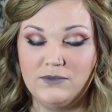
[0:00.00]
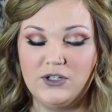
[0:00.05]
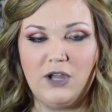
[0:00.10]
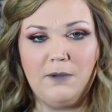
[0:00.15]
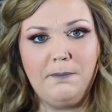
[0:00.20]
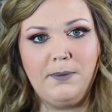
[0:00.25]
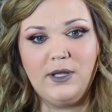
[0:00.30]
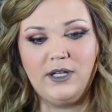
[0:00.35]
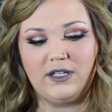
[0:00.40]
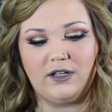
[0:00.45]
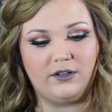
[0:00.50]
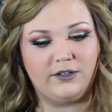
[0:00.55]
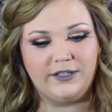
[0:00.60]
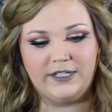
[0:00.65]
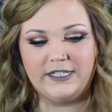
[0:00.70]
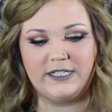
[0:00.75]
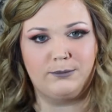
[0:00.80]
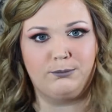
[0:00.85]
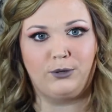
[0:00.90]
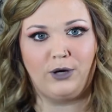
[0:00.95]
Don't put all
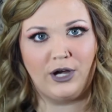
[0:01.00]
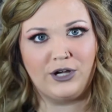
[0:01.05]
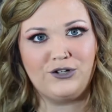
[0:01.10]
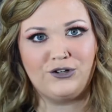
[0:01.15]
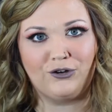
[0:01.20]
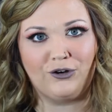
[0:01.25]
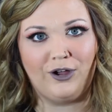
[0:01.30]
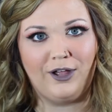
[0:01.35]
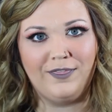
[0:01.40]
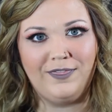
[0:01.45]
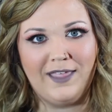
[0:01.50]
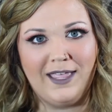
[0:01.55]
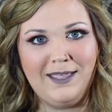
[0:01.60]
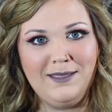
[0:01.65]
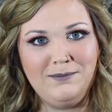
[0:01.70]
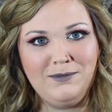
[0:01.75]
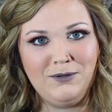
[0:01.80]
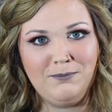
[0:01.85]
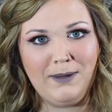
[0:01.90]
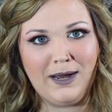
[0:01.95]
this pressure on
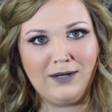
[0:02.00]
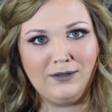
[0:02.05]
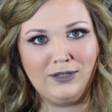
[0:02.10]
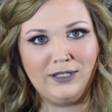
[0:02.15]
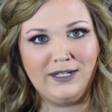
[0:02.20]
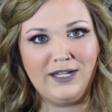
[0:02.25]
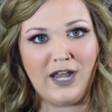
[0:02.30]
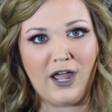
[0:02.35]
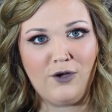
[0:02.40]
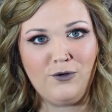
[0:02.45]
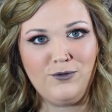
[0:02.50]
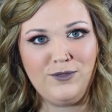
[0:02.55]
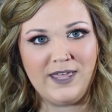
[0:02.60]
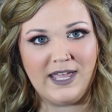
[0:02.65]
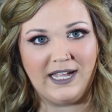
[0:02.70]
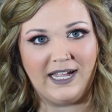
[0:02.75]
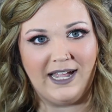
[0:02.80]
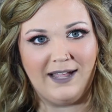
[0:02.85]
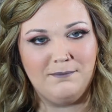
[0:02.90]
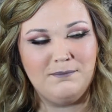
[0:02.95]
them. You barely know
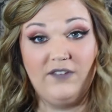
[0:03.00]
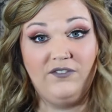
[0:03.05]
them.